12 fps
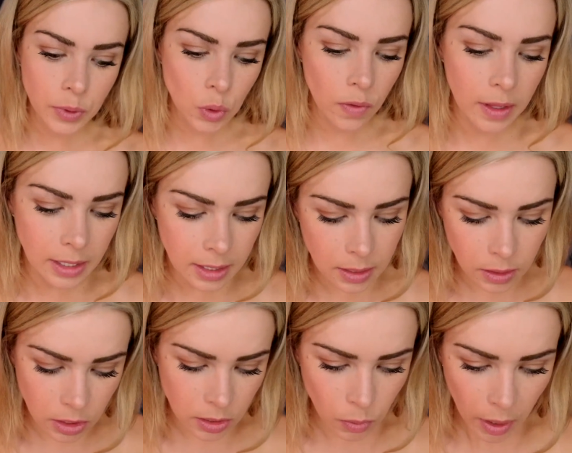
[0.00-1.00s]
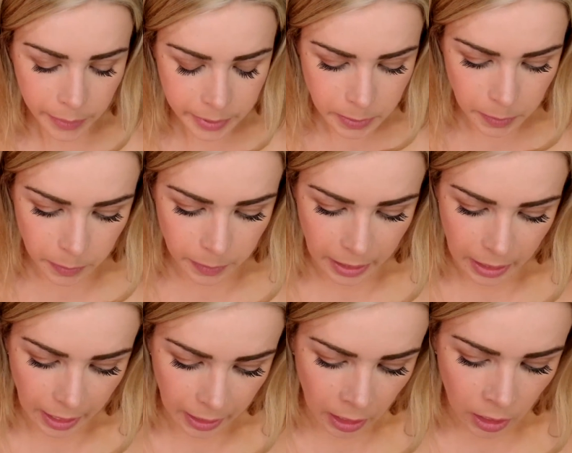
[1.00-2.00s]
So this is just what I was
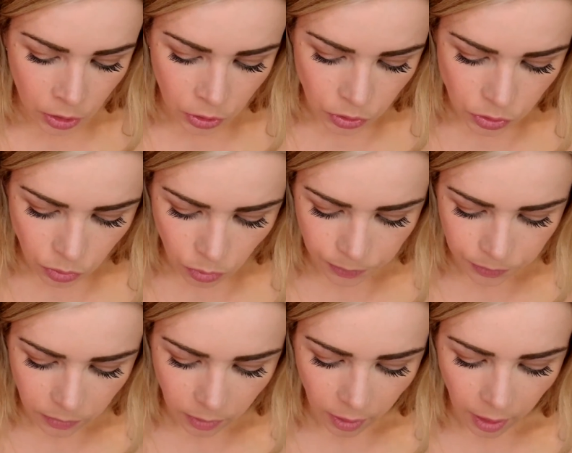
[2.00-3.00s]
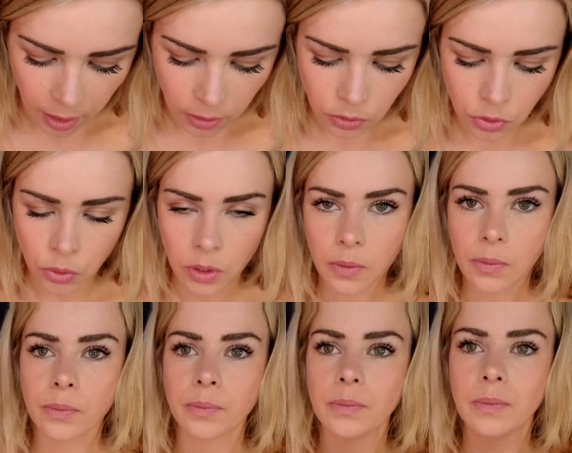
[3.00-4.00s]
preparing. So I'll show you.
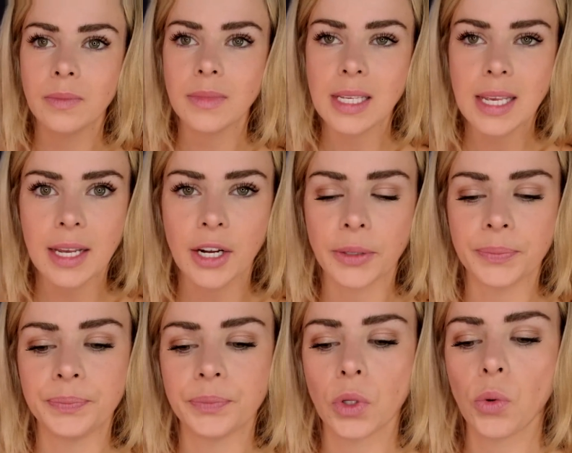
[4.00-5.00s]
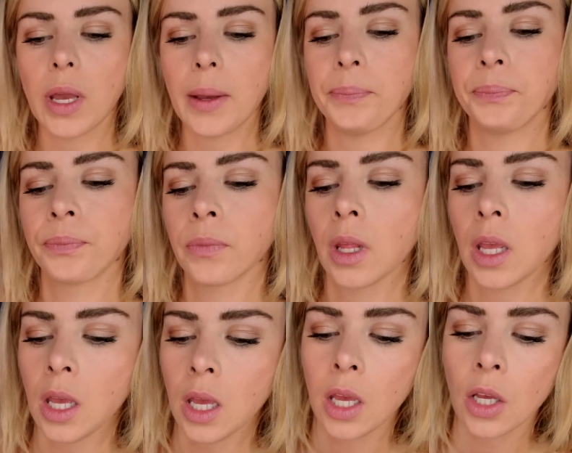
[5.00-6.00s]
See here. Okay.
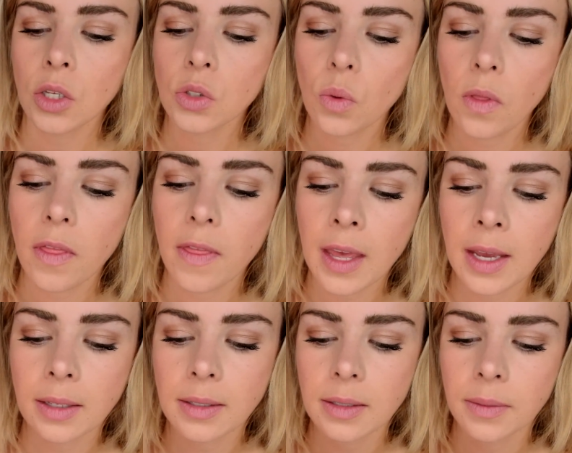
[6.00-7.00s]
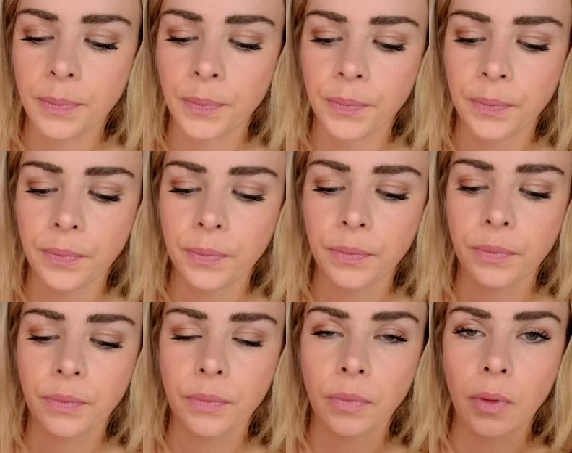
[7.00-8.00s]
So this.
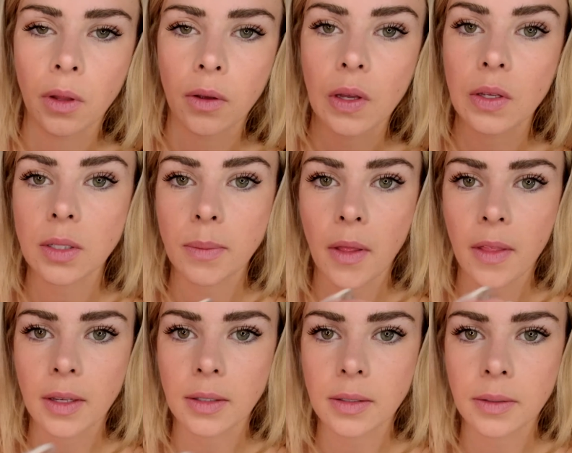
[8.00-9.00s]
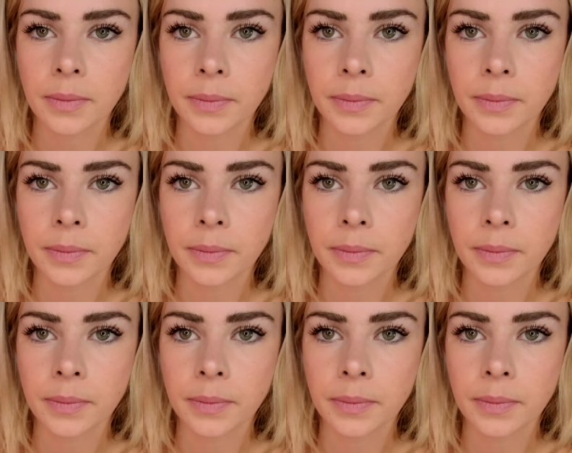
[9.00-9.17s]
Smell this.